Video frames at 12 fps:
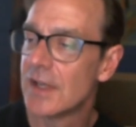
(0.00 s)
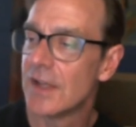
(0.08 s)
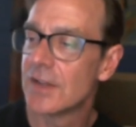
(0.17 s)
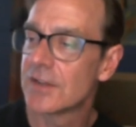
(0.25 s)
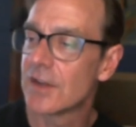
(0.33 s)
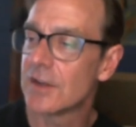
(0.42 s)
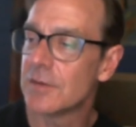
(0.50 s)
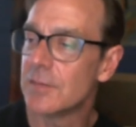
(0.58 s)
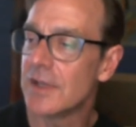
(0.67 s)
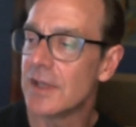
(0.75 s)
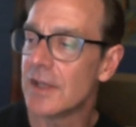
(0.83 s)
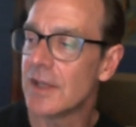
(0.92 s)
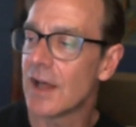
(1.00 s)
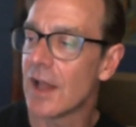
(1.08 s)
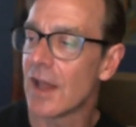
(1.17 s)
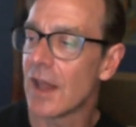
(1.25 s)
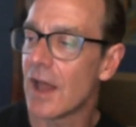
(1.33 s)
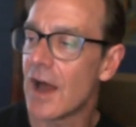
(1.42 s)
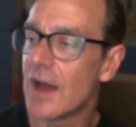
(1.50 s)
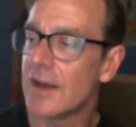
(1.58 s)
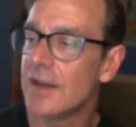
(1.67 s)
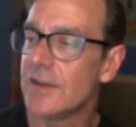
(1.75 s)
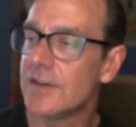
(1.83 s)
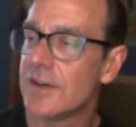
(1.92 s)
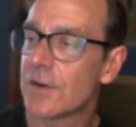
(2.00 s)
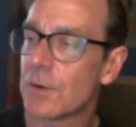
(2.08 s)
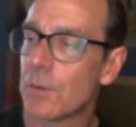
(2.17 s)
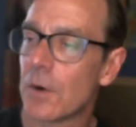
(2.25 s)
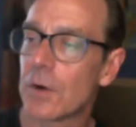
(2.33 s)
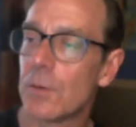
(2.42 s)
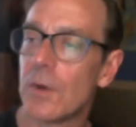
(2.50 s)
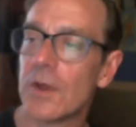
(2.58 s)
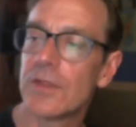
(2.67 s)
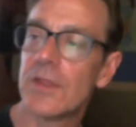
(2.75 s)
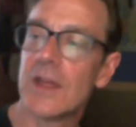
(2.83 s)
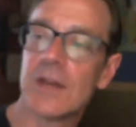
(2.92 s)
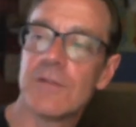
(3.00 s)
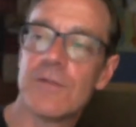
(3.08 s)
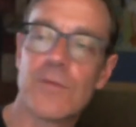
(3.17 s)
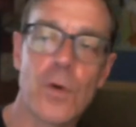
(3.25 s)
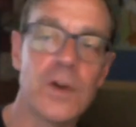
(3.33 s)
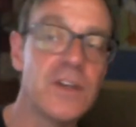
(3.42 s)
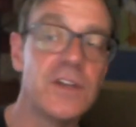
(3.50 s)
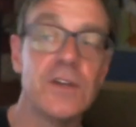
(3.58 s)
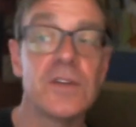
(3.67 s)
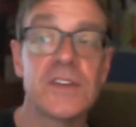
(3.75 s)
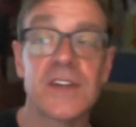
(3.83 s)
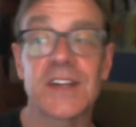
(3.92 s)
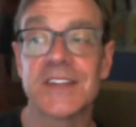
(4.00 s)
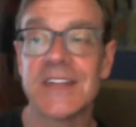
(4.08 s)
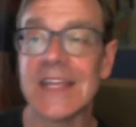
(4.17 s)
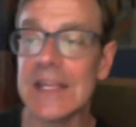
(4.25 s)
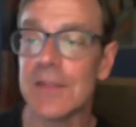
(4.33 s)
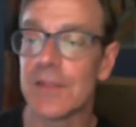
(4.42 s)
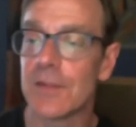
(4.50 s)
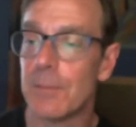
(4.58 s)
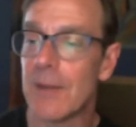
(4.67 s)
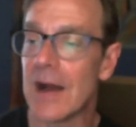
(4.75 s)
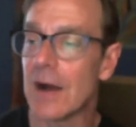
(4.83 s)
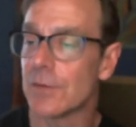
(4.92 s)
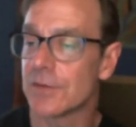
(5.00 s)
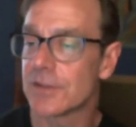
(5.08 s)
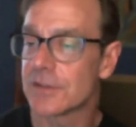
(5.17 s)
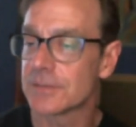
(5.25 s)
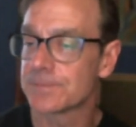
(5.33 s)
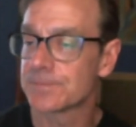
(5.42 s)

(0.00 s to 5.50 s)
is going to be a lot easier to work with than 42/16 pounds.